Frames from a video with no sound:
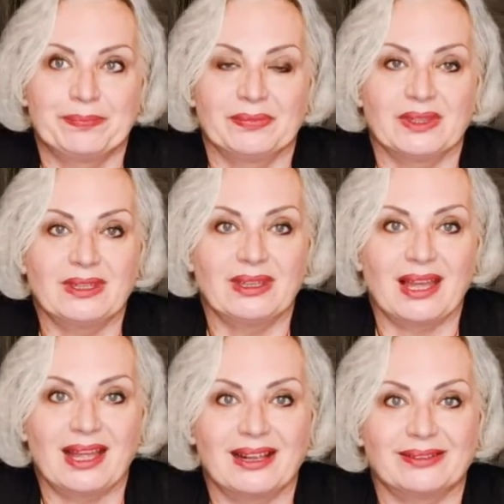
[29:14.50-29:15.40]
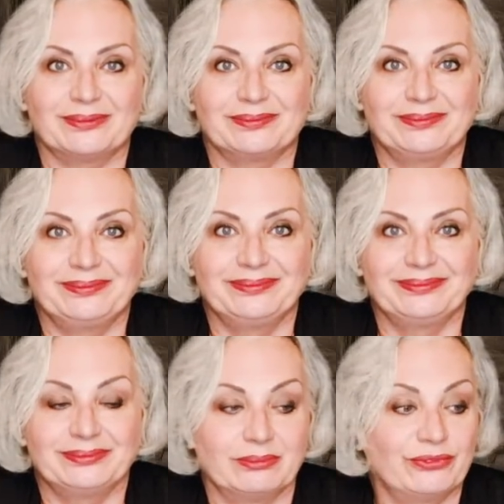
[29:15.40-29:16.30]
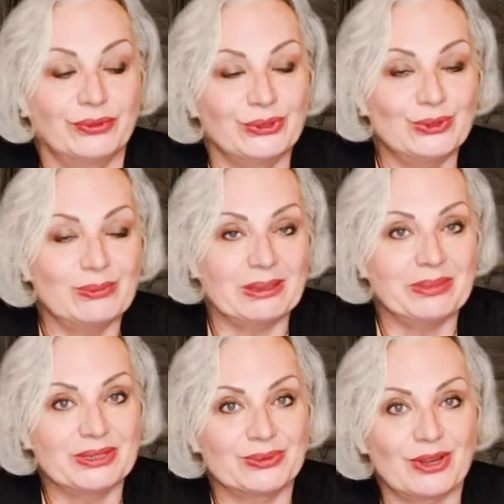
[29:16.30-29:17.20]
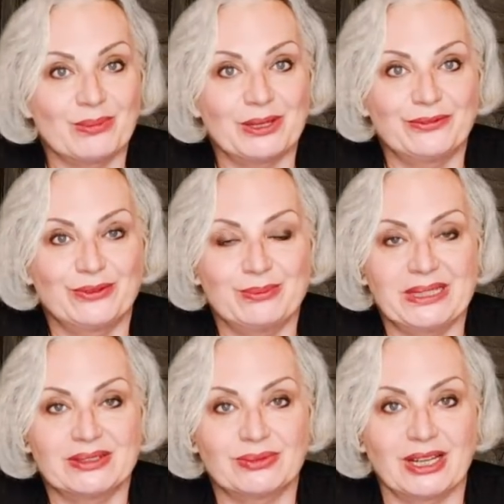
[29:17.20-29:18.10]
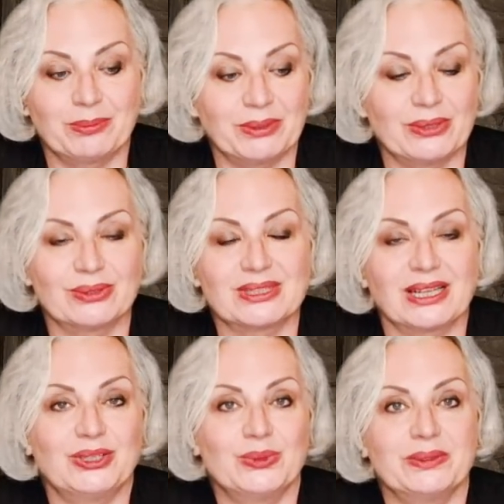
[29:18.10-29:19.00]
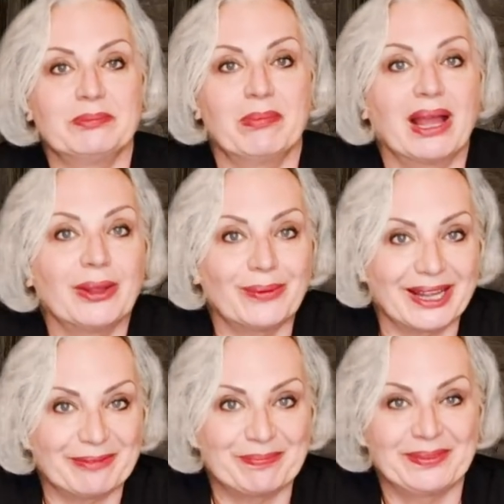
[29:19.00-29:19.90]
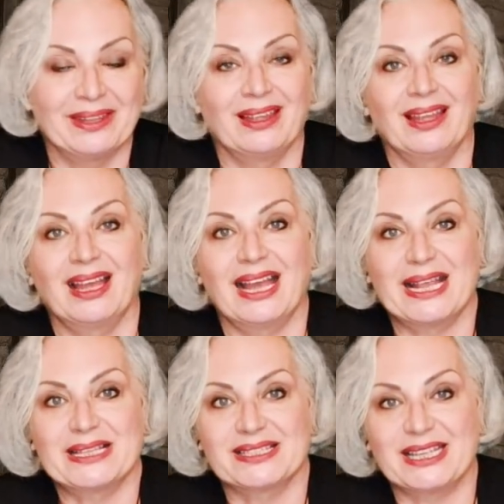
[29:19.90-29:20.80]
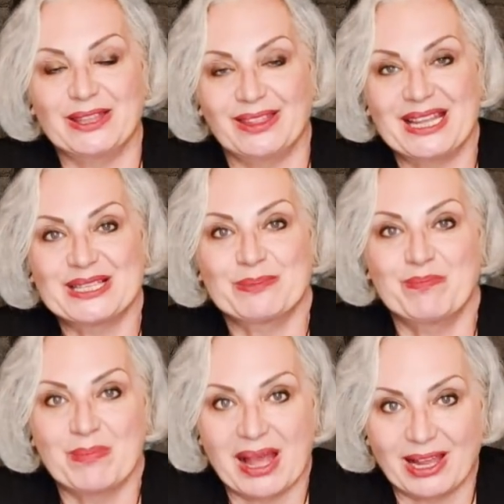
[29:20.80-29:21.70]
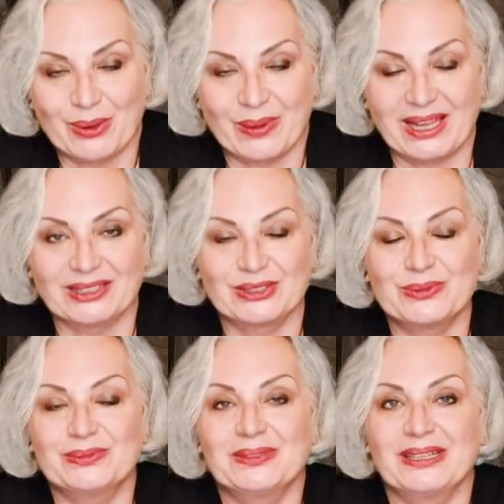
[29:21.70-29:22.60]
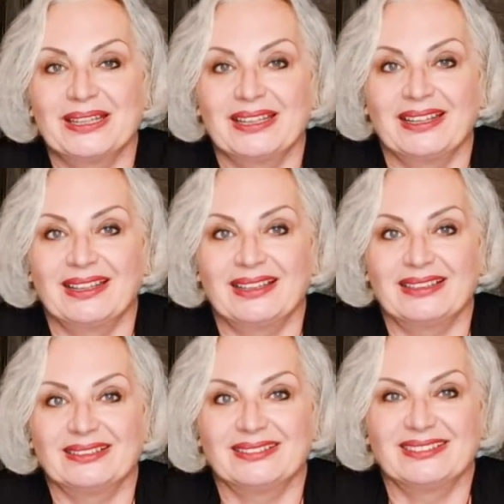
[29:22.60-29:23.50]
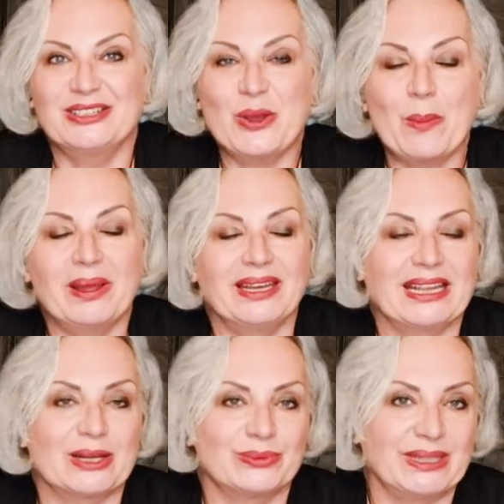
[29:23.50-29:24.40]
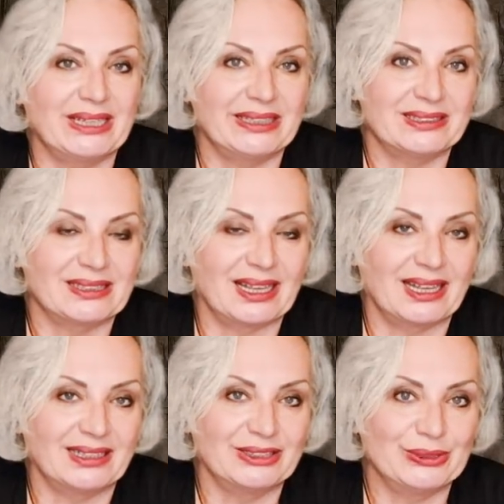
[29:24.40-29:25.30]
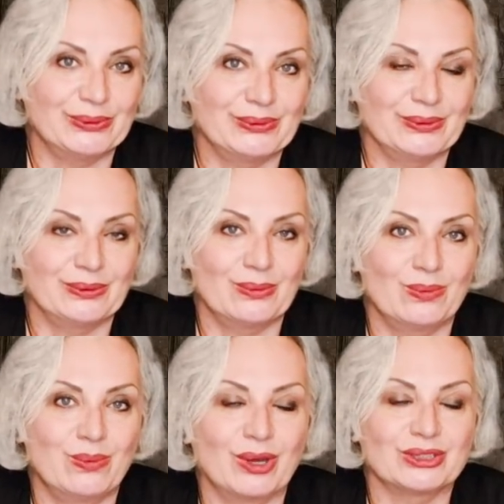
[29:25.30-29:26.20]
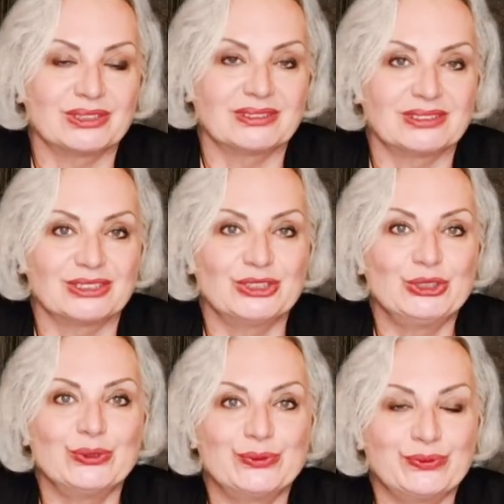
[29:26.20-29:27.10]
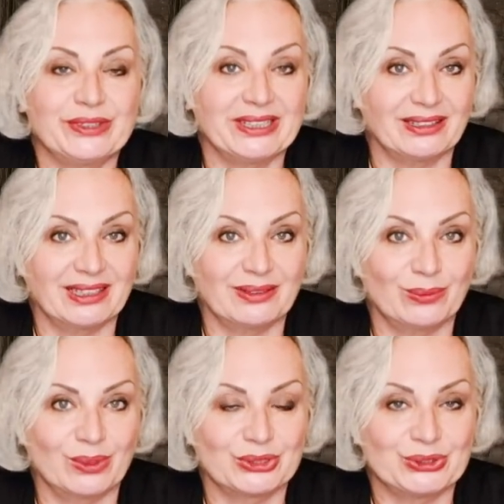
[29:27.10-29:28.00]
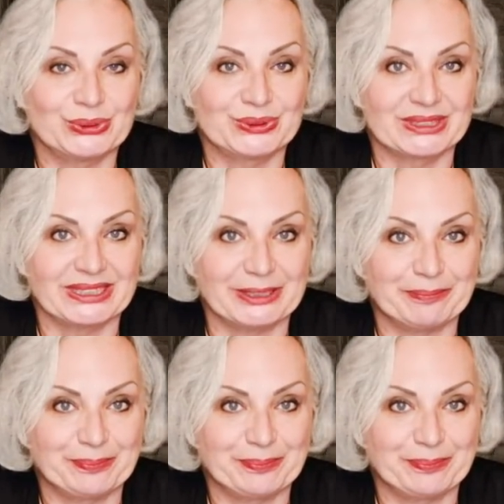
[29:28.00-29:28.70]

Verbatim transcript: Yeah, for you maybe it's wrong, but for me it's right because I do it my way. I see things my way. So nobody can really tell you what you feel and what you see.